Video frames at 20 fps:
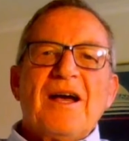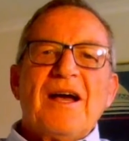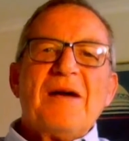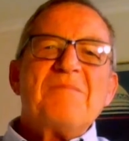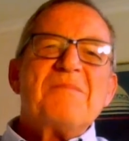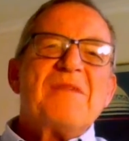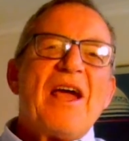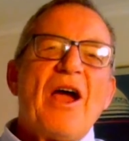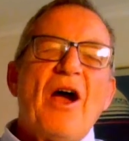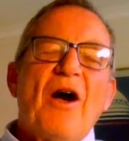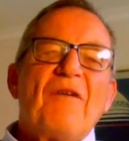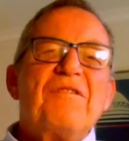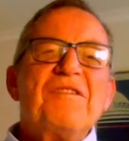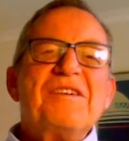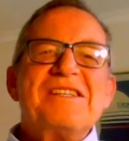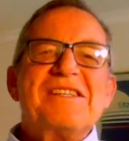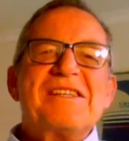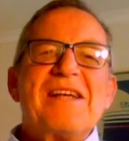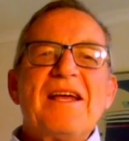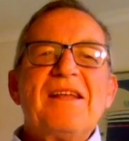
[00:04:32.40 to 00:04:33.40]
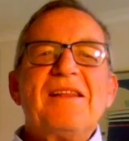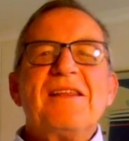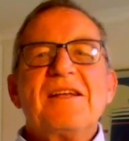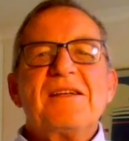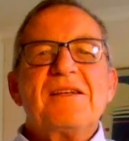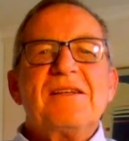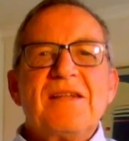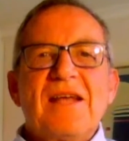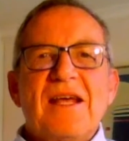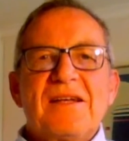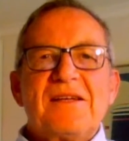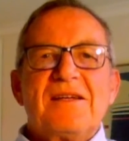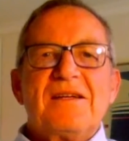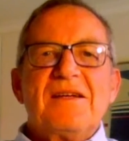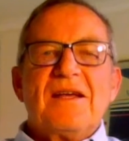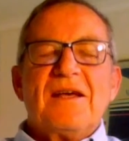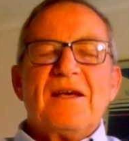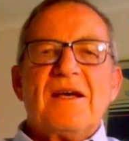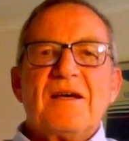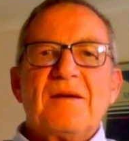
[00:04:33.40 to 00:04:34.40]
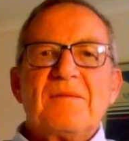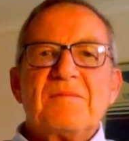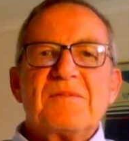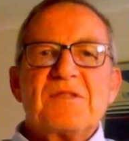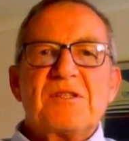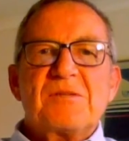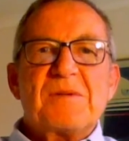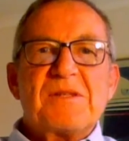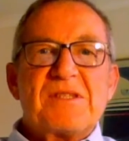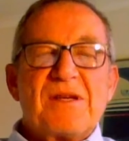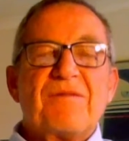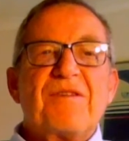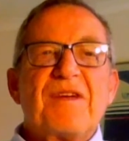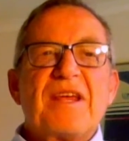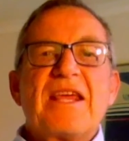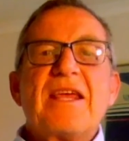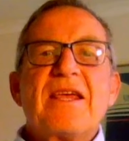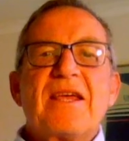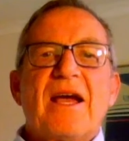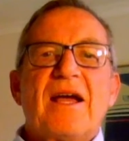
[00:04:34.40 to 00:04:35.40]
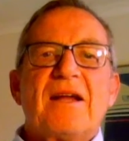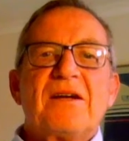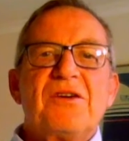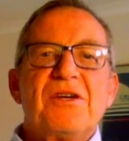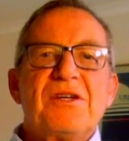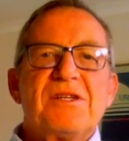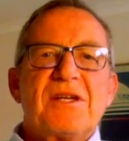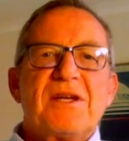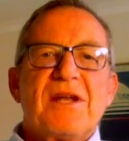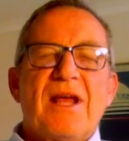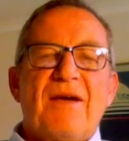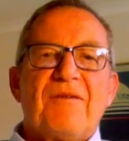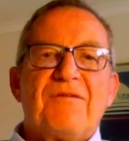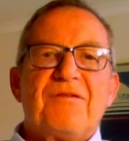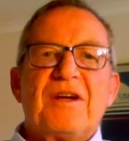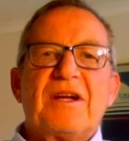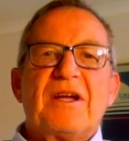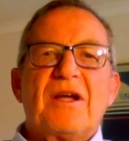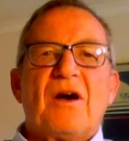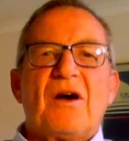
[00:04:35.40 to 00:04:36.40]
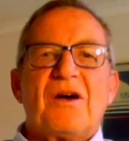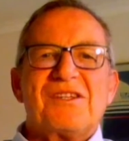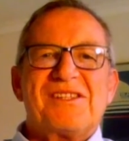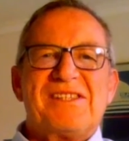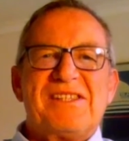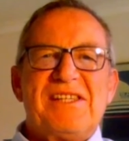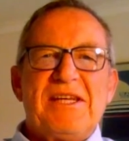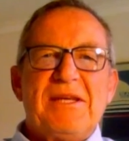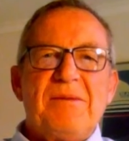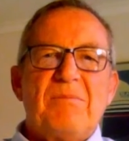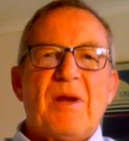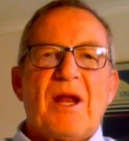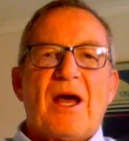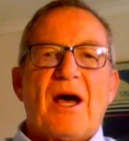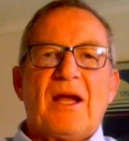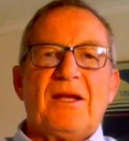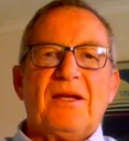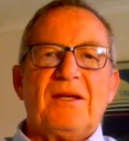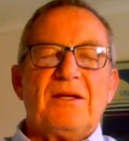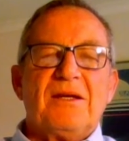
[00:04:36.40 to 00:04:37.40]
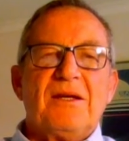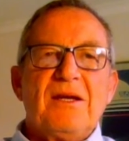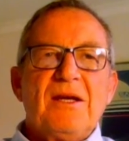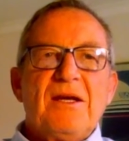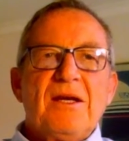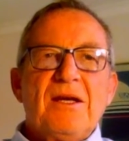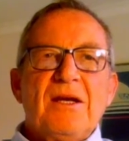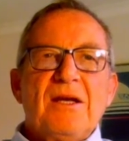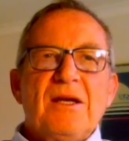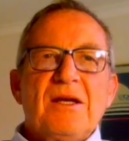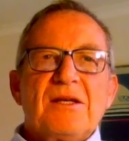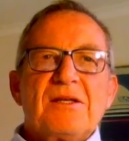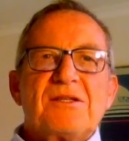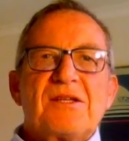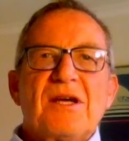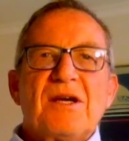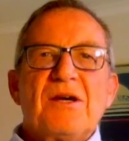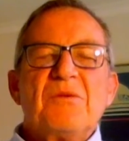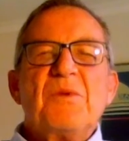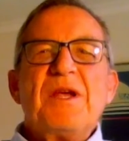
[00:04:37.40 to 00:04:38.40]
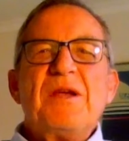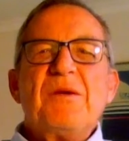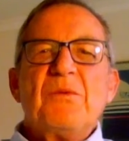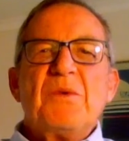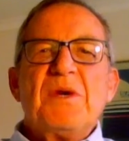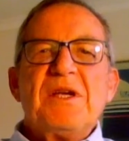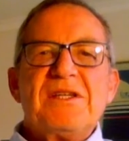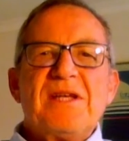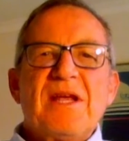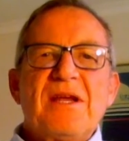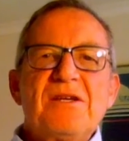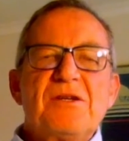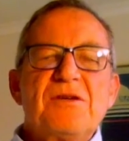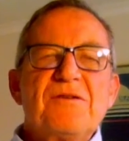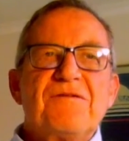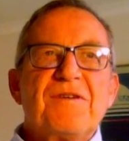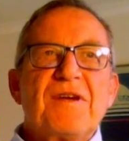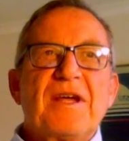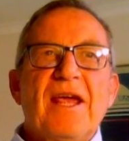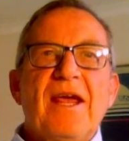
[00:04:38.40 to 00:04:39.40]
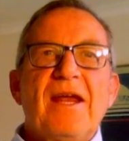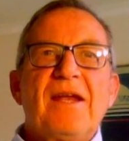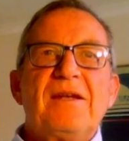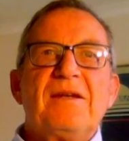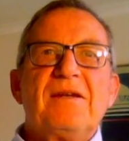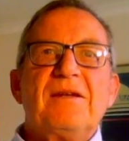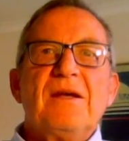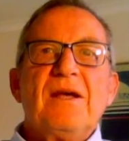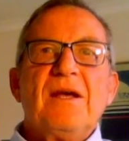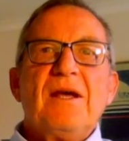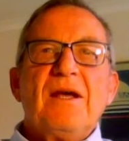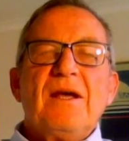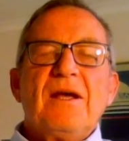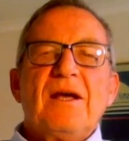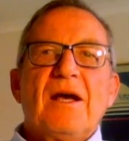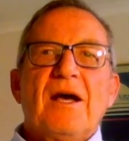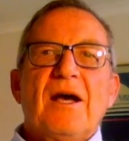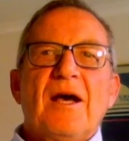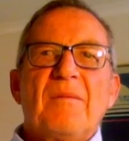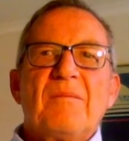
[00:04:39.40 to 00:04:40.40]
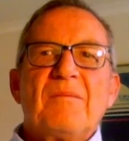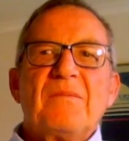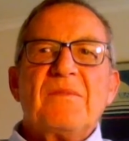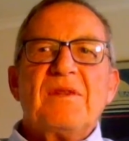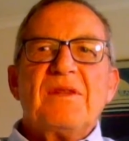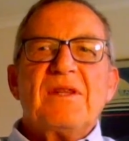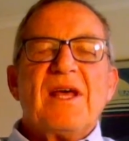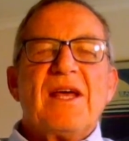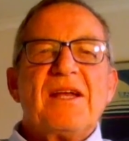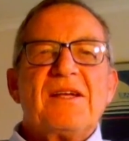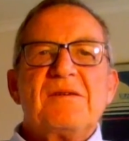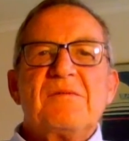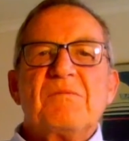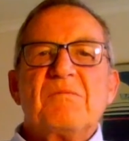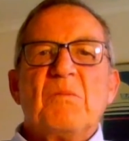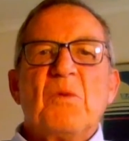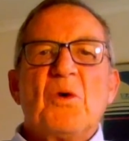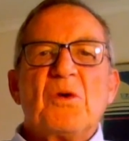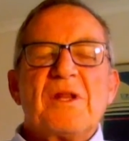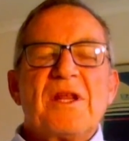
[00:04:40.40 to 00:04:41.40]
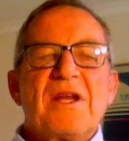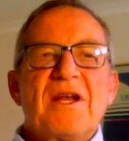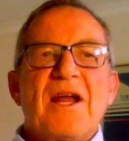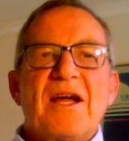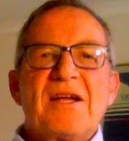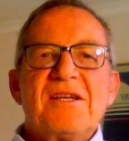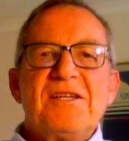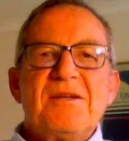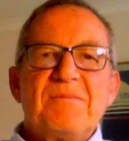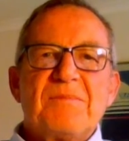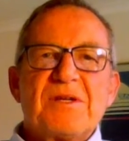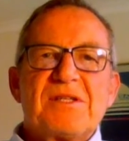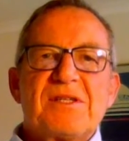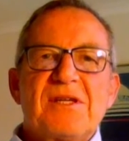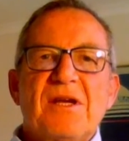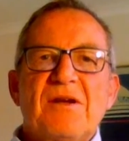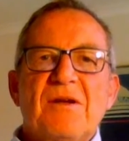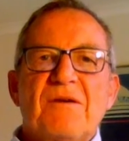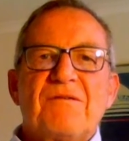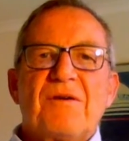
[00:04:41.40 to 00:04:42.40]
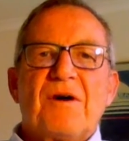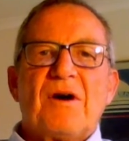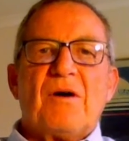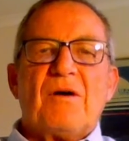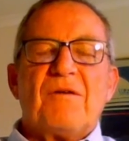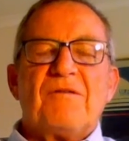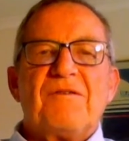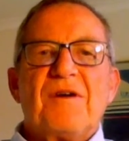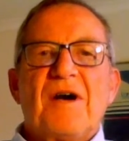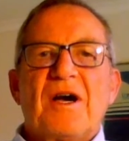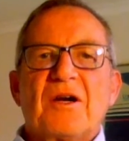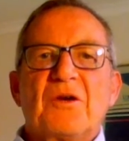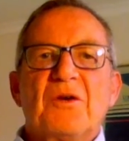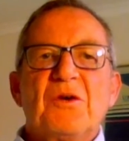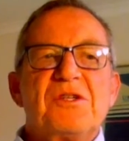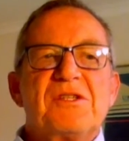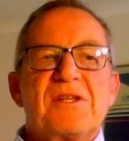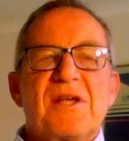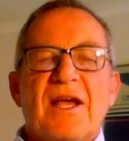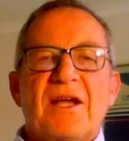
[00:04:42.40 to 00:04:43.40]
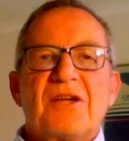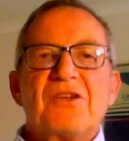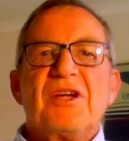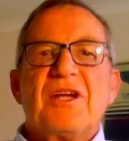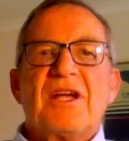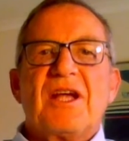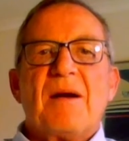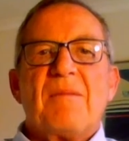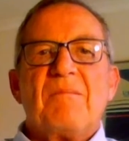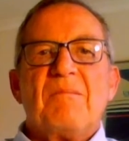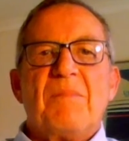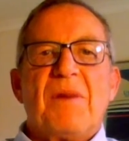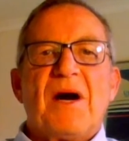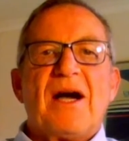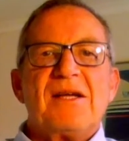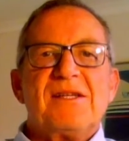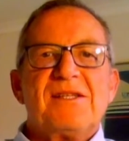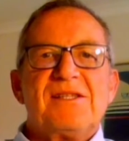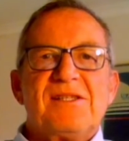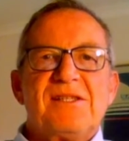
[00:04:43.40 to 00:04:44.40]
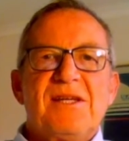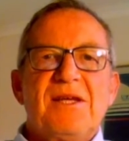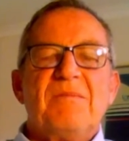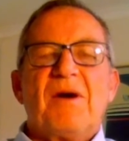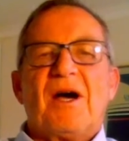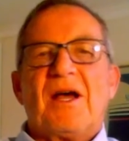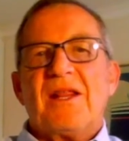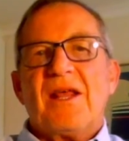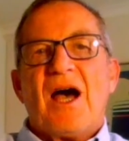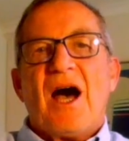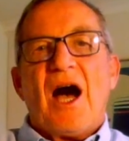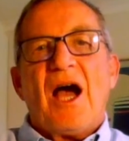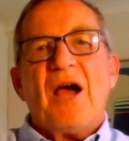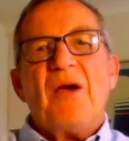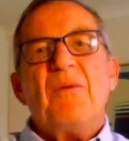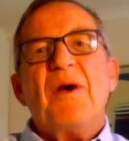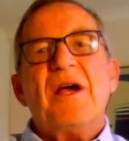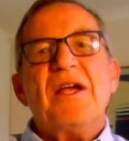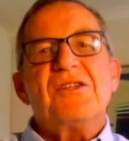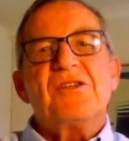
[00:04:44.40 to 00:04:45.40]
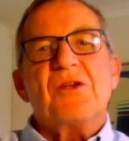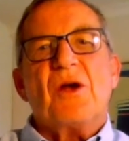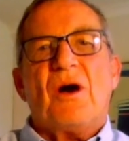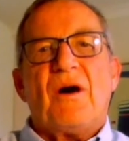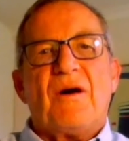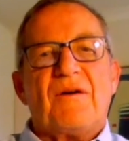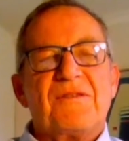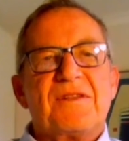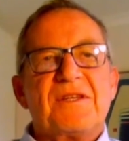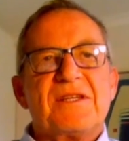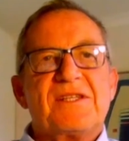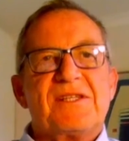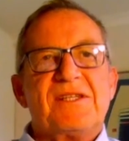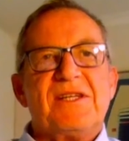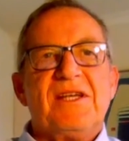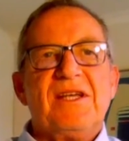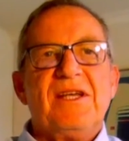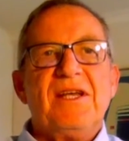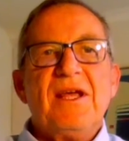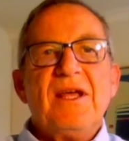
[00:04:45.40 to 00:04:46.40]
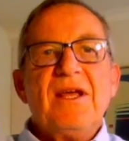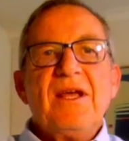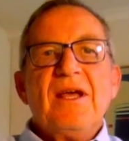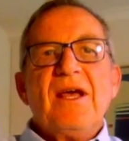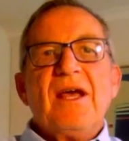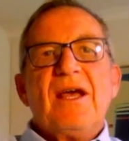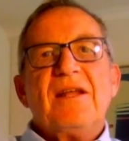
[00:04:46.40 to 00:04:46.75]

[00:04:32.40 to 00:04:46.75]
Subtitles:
They often say that specifically countries in Africa are sea blind. So we tend to forget that more than 90% of our goods actually come by sea, by the highways of the sea.